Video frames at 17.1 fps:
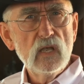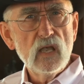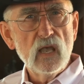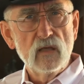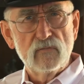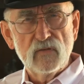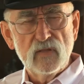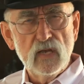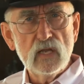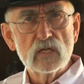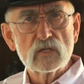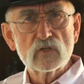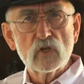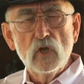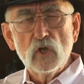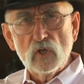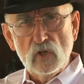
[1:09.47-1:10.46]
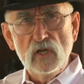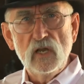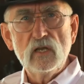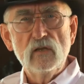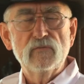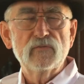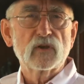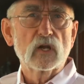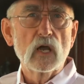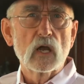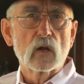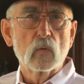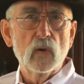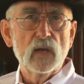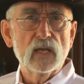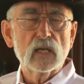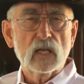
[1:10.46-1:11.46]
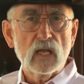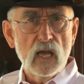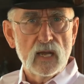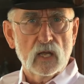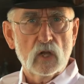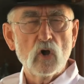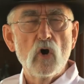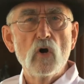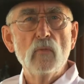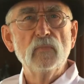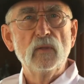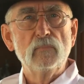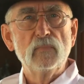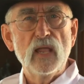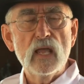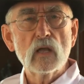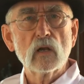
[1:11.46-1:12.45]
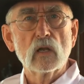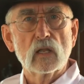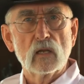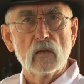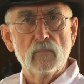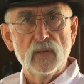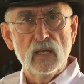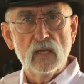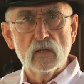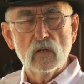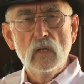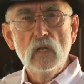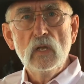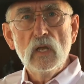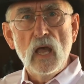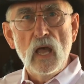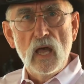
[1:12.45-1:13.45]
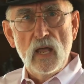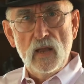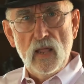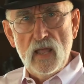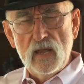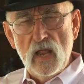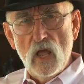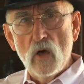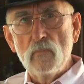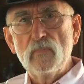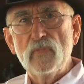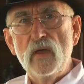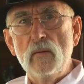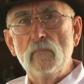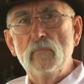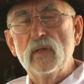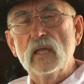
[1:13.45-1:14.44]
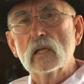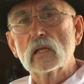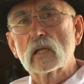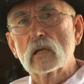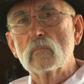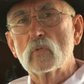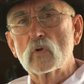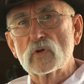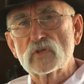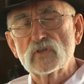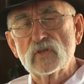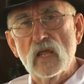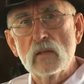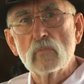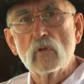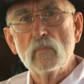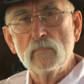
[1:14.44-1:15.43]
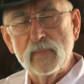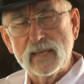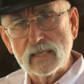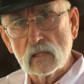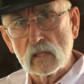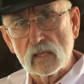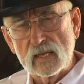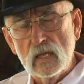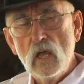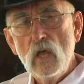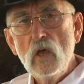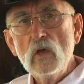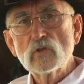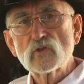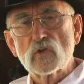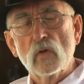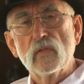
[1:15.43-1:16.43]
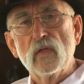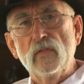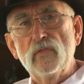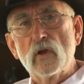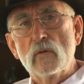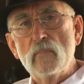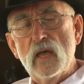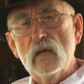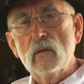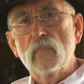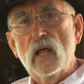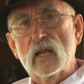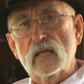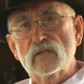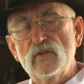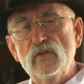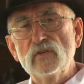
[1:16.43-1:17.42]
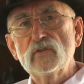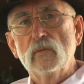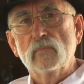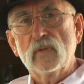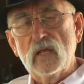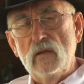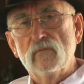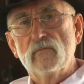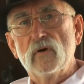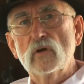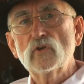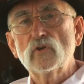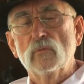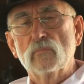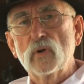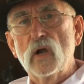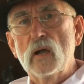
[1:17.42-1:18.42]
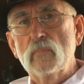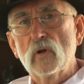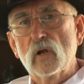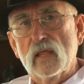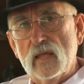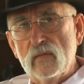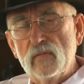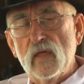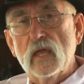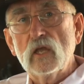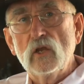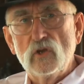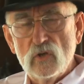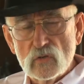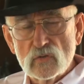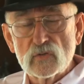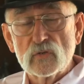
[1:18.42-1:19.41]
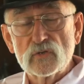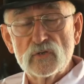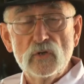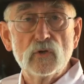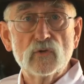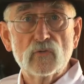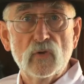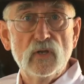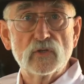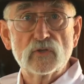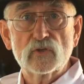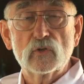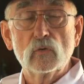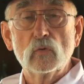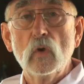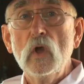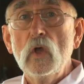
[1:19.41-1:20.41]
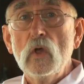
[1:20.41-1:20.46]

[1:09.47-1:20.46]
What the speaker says: And if it is, you need to figure out a way to kind of calm them down a little bit and help them be a little more stable mentally so that their metabolic system can function properly and they can use those nutrients to